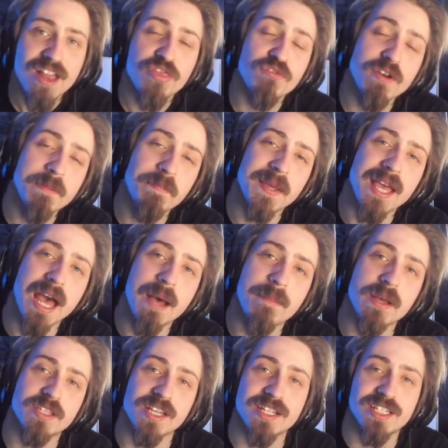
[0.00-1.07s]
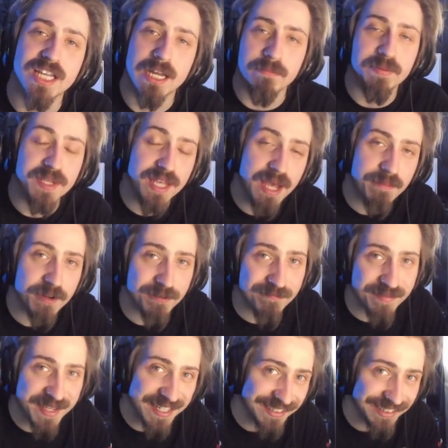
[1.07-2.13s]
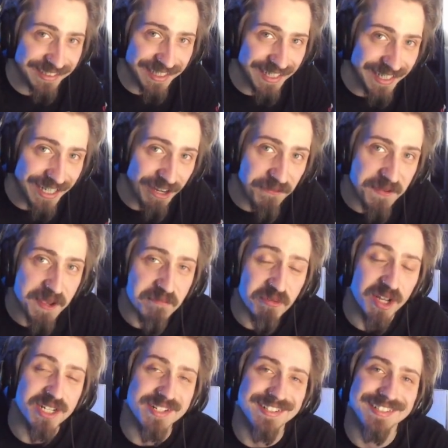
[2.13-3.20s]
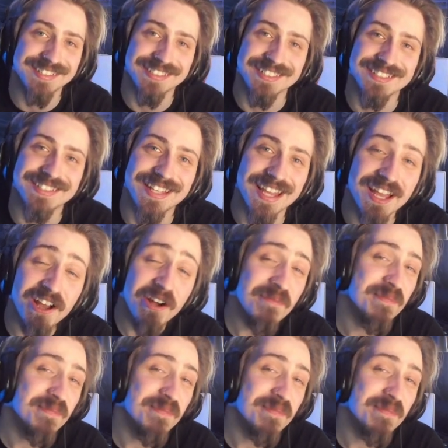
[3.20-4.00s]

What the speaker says: 3 PM to 10 PM BST. It'll be a pleasure to see you there.